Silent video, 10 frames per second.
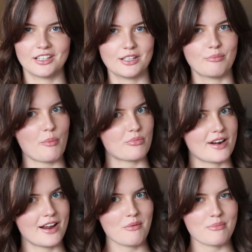Did my
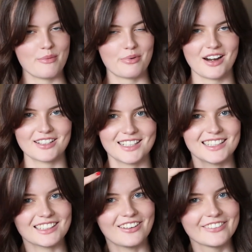pre-op
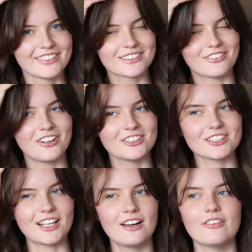practice on the
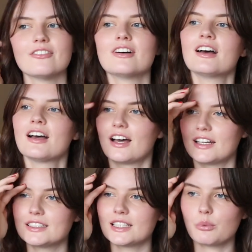swatch,
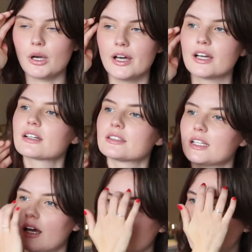and it did work.
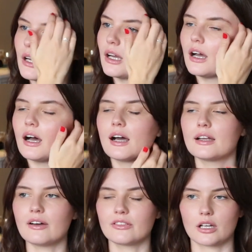So I
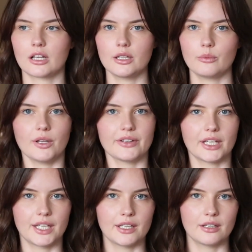haven't a clue what
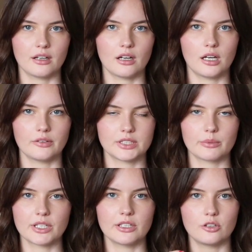
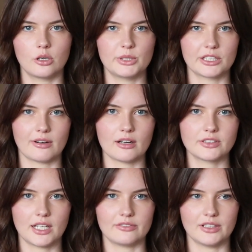obviously when you normally
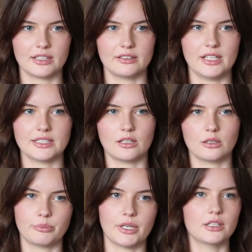graft you have like knit
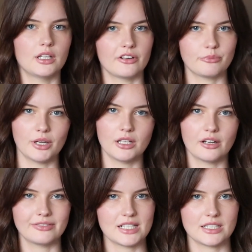on, pearl
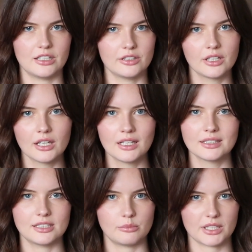off, knit on,
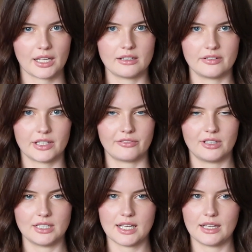similar kind of thing for
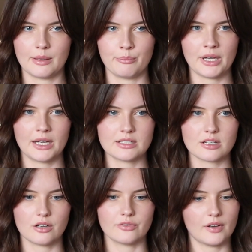an Italian bind
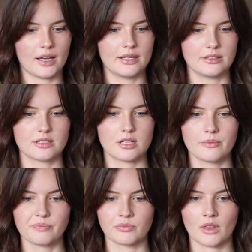off and
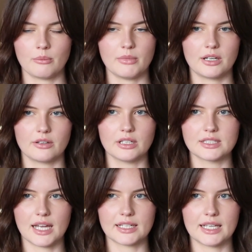many other
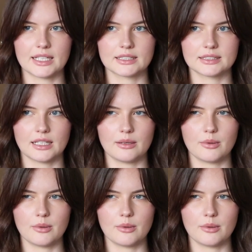techniques.